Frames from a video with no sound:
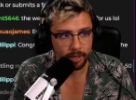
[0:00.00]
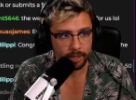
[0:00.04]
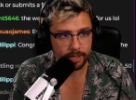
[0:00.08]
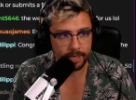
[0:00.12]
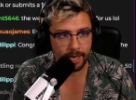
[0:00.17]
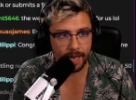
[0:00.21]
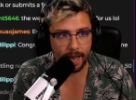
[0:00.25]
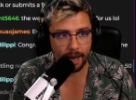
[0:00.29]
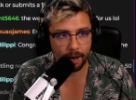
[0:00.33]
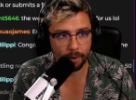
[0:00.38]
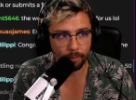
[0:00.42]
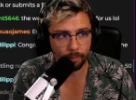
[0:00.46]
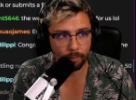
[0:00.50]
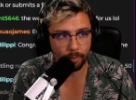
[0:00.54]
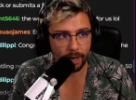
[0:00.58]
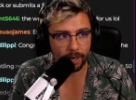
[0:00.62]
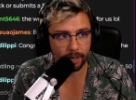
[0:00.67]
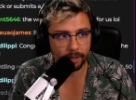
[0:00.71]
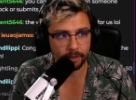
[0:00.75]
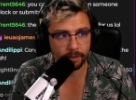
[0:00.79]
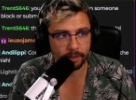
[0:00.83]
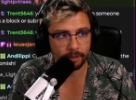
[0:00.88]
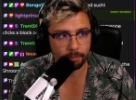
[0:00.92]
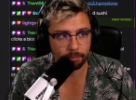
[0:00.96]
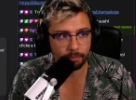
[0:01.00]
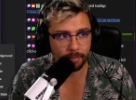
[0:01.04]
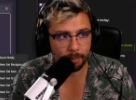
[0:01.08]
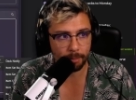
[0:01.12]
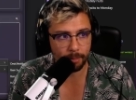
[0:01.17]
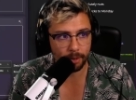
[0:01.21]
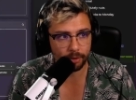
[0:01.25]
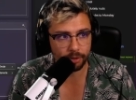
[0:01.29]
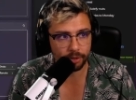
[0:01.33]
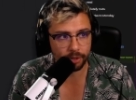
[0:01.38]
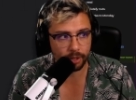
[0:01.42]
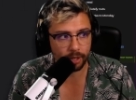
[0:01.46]
now when my
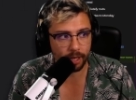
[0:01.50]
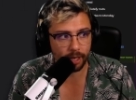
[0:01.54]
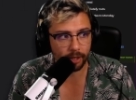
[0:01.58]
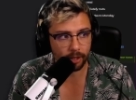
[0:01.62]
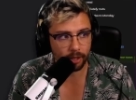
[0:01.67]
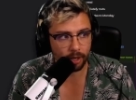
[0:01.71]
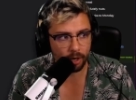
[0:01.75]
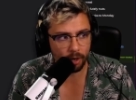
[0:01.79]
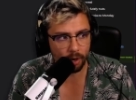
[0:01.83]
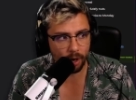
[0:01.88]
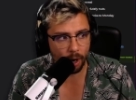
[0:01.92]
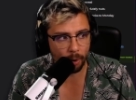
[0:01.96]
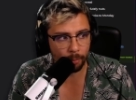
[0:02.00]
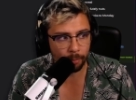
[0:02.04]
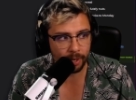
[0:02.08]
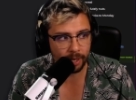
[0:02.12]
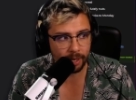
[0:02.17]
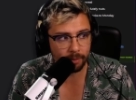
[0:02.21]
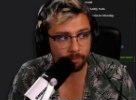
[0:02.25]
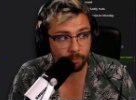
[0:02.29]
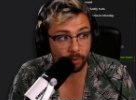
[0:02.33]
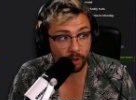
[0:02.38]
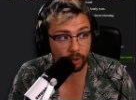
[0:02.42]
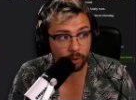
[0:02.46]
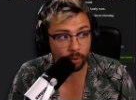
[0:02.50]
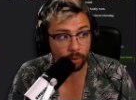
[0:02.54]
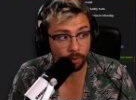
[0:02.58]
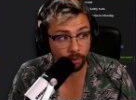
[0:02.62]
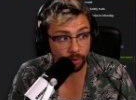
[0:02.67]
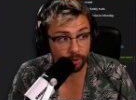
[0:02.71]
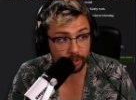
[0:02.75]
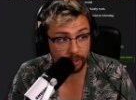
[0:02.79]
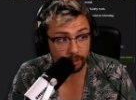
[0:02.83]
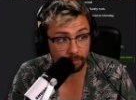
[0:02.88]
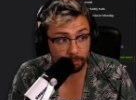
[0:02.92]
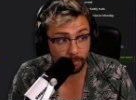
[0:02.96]
mods are like, oh, are we in
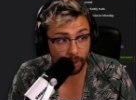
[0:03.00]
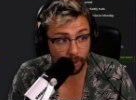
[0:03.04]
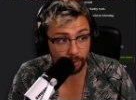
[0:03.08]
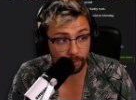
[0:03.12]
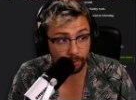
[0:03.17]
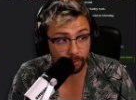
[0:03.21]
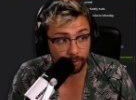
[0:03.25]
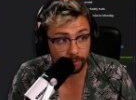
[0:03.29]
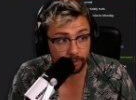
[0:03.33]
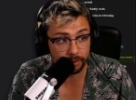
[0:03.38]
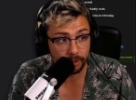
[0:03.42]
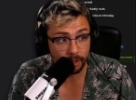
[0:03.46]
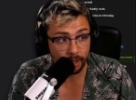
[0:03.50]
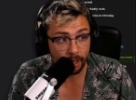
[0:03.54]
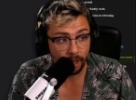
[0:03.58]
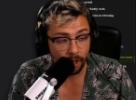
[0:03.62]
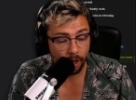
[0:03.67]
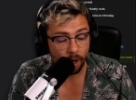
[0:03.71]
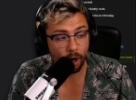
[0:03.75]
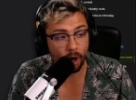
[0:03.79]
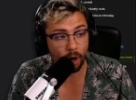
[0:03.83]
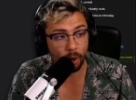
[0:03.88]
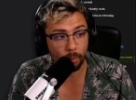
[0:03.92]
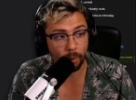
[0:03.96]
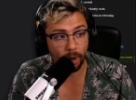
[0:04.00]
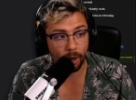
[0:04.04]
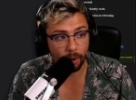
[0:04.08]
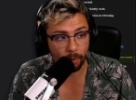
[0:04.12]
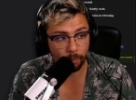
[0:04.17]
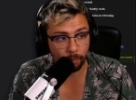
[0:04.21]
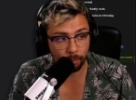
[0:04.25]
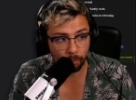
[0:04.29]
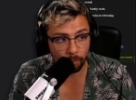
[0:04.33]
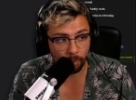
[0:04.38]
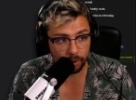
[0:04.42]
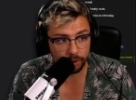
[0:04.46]
recording mode? Oh,
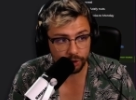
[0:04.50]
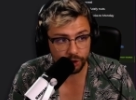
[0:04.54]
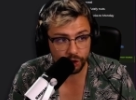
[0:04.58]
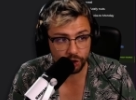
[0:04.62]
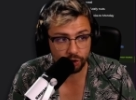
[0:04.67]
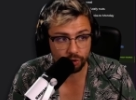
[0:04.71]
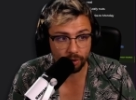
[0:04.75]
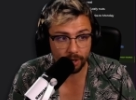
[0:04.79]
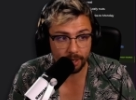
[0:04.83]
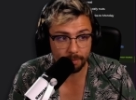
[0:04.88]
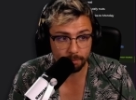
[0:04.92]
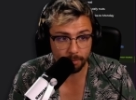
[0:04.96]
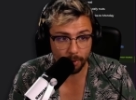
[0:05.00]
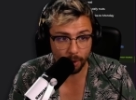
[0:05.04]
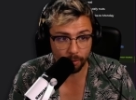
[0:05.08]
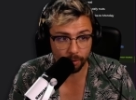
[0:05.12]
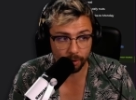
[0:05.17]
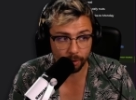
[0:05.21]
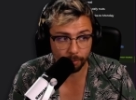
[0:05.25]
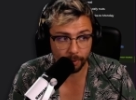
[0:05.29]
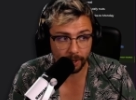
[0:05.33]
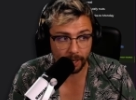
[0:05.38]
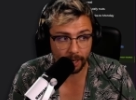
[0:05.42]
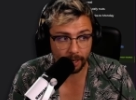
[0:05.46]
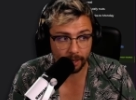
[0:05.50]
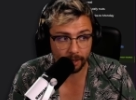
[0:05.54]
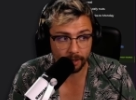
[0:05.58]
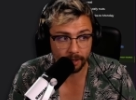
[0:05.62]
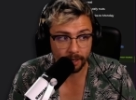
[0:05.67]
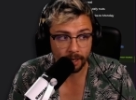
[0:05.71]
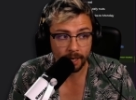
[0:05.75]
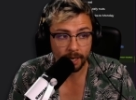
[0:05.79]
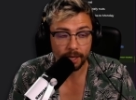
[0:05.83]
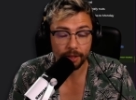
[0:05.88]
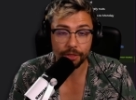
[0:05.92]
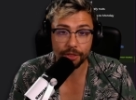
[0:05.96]
what stream mode are we in?
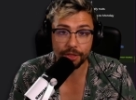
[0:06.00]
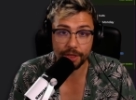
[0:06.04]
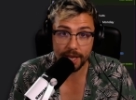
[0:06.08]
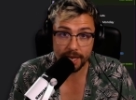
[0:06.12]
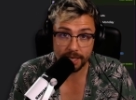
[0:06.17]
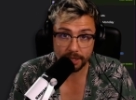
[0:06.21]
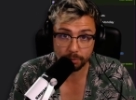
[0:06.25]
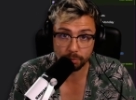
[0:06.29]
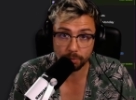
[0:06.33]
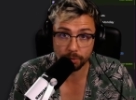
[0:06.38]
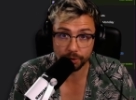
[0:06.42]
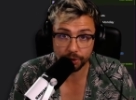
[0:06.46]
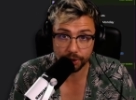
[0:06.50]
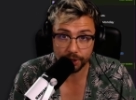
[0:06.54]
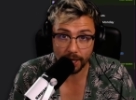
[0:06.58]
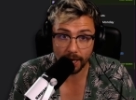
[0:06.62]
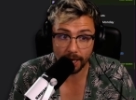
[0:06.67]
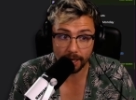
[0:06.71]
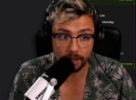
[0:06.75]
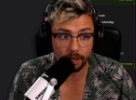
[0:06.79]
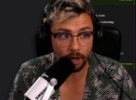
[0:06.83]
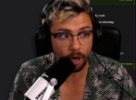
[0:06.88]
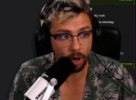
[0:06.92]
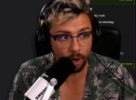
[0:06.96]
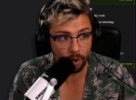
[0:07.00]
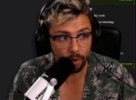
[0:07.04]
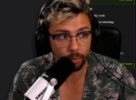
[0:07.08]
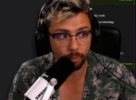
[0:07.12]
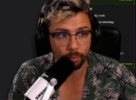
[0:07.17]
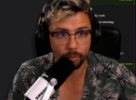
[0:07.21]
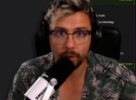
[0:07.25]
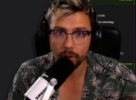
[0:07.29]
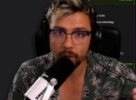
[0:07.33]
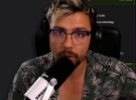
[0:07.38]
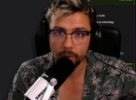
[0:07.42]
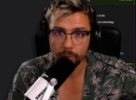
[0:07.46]
This will say,
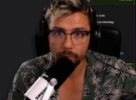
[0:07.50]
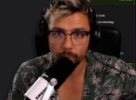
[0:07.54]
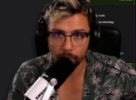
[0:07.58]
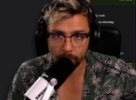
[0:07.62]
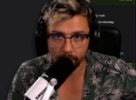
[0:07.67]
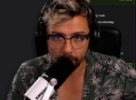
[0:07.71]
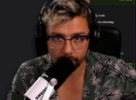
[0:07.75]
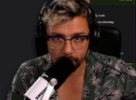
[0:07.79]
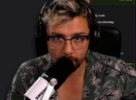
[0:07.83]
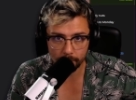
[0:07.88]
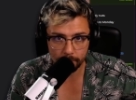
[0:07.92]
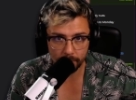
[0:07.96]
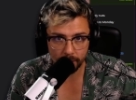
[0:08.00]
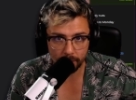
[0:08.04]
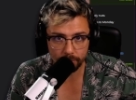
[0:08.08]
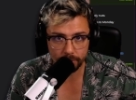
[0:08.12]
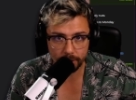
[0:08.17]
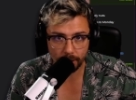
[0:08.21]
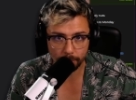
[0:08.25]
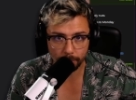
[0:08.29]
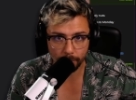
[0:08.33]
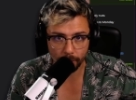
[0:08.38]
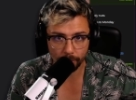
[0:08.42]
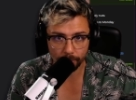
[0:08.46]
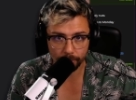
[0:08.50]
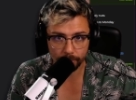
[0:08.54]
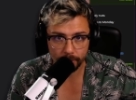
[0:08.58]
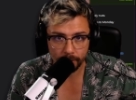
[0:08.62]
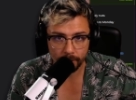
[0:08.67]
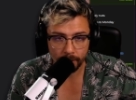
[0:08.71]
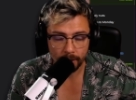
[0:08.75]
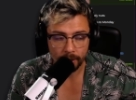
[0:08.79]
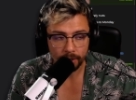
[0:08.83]
oh, we're in music mode.